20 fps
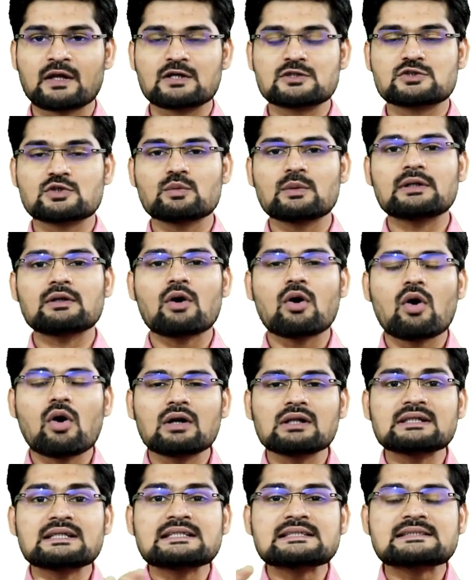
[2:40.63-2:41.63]
so when
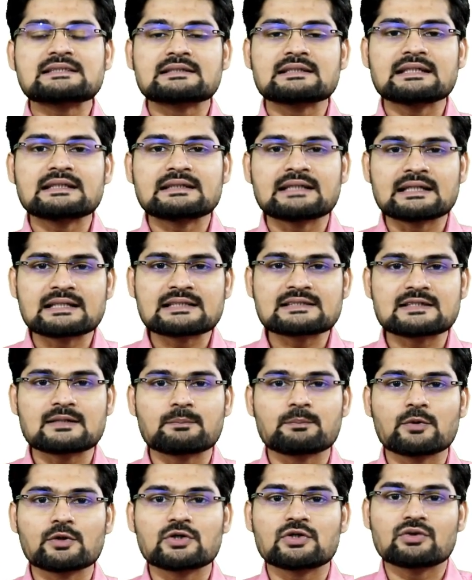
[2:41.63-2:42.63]
all these three things are
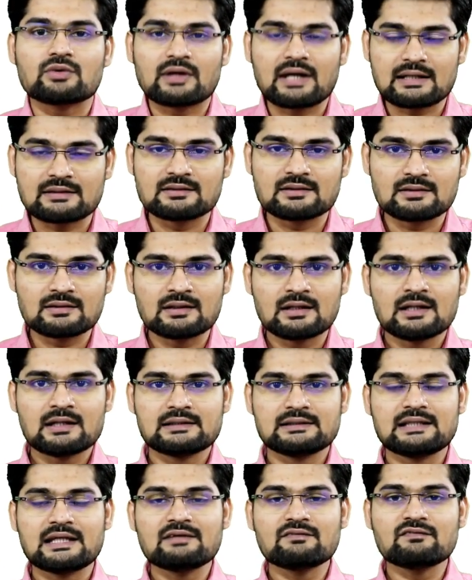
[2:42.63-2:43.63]
put together
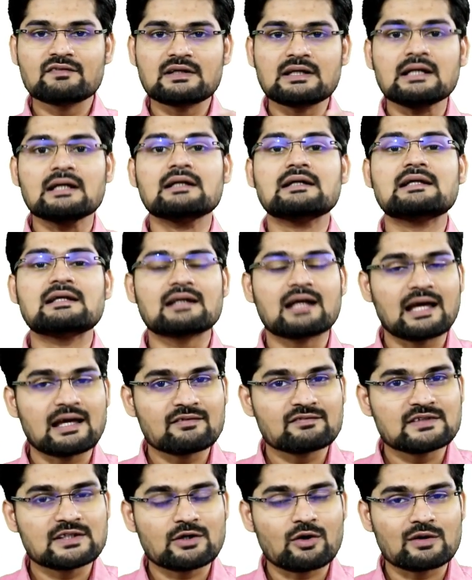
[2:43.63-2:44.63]
then we
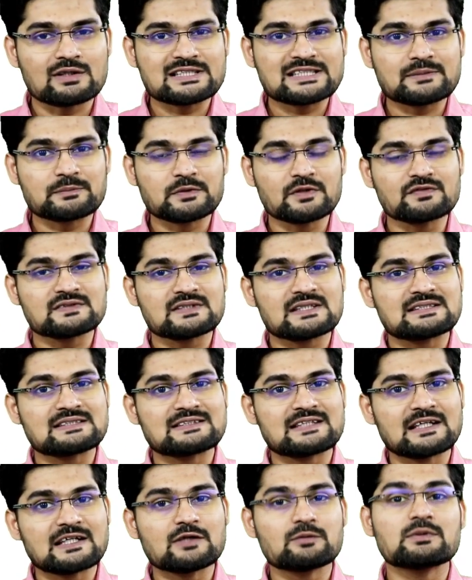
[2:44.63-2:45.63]
derive the concept of
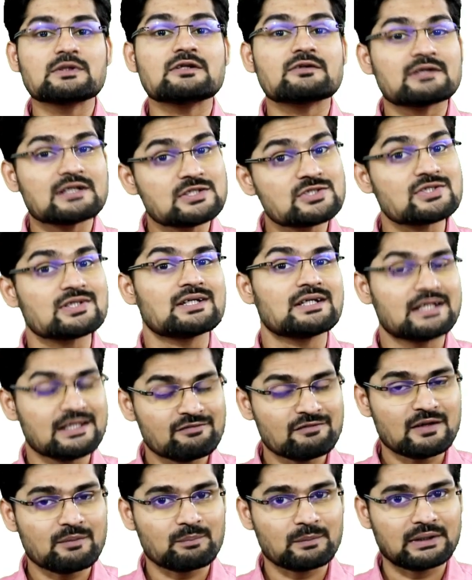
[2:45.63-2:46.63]
sustainable regional
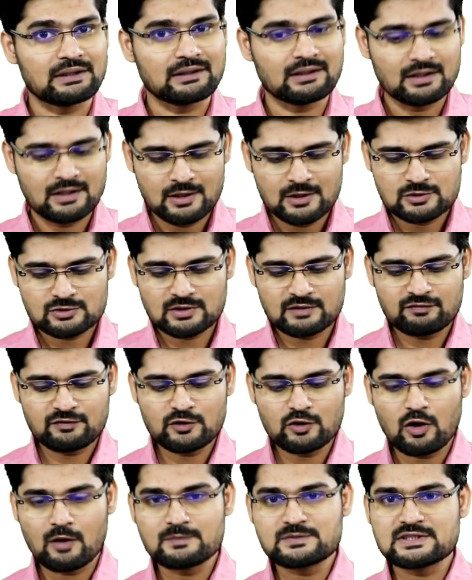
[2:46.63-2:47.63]
development so if
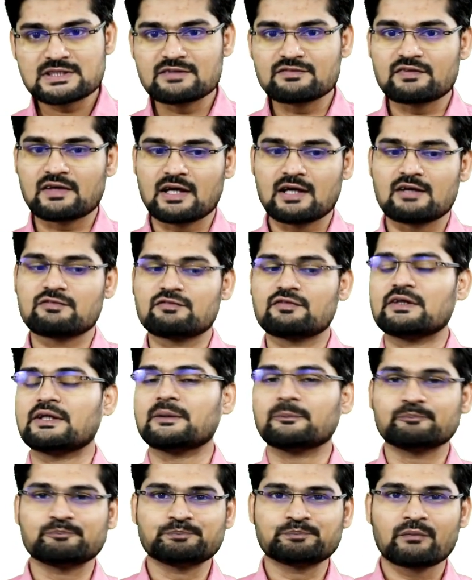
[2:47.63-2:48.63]
you observe
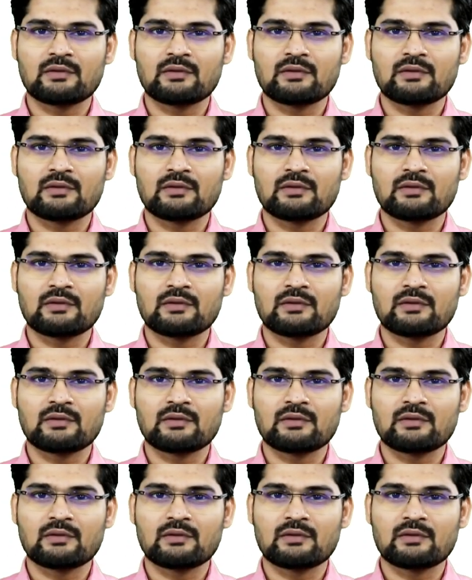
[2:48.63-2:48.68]
carefully